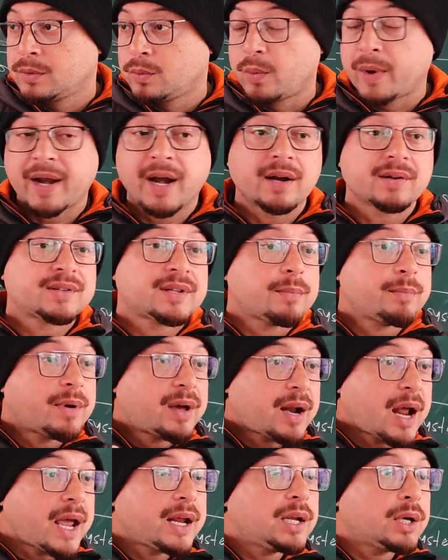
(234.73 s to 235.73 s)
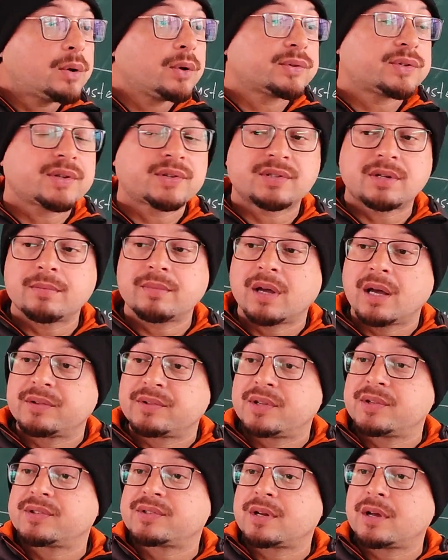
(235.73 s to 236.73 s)
Whereas the marine ecosystem
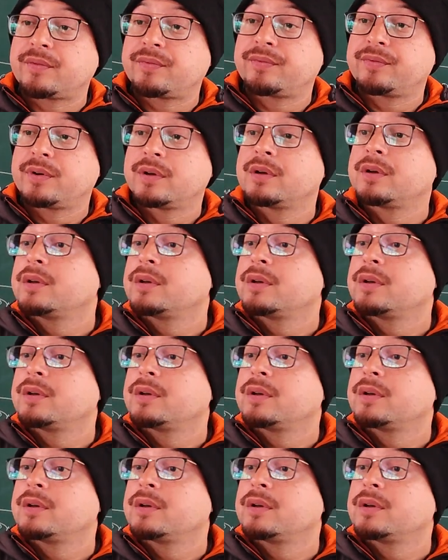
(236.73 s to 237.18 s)
consists of